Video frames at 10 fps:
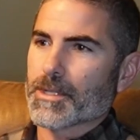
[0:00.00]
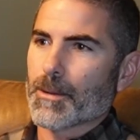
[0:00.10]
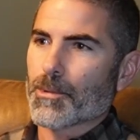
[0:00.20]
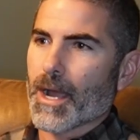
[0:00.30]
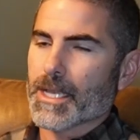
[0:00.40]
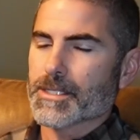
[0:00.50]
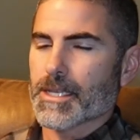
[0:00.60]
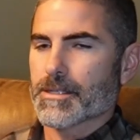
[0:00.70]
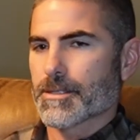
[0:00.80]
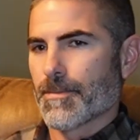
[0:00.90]
that
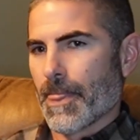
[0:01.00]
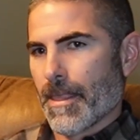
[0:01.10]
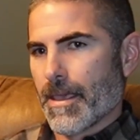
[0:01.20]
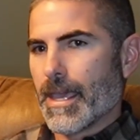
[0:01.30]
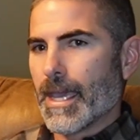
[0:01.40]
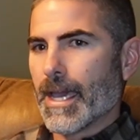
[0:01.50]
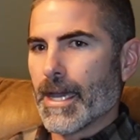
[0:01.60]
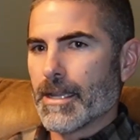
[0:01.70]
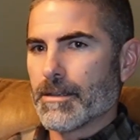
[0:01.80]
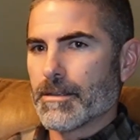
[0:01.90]
process.
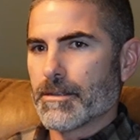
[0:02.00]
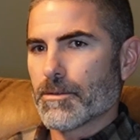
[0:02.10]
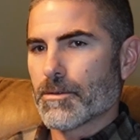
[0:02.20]
And